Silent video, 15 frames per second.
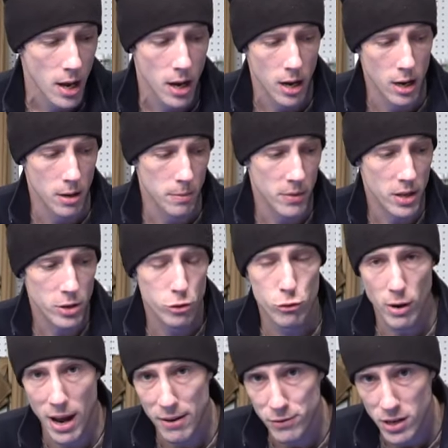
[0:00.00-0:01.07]
Um,
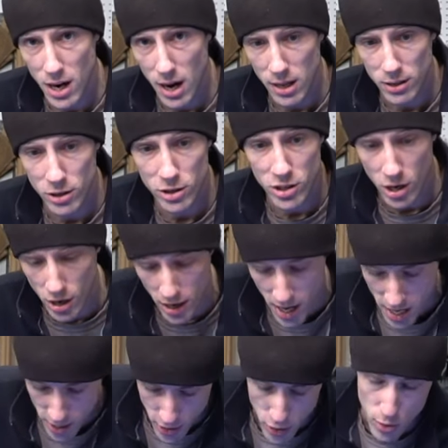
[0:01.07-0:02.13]
draft collars are a
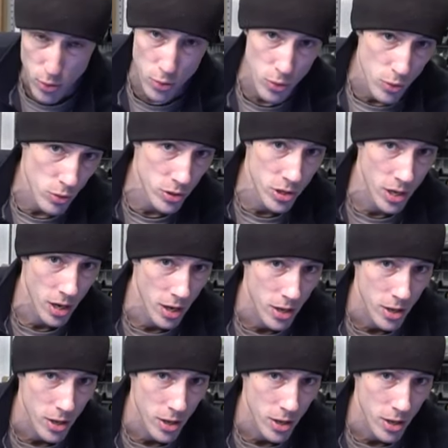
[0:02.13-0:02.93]
huge,